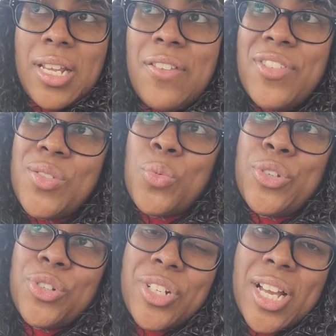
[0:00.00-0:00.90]
If it's
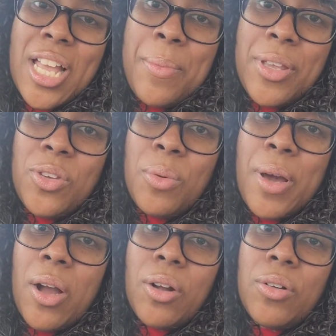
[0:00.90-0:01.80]
winter time and your
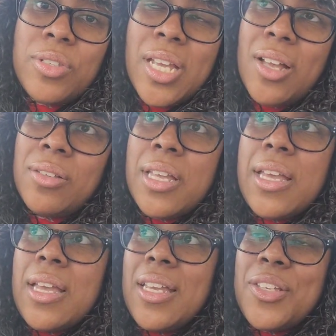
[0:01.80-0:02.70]
power goes out,
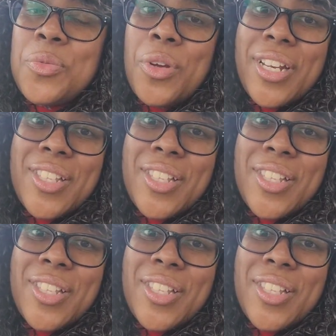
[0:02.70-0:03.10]
guess what?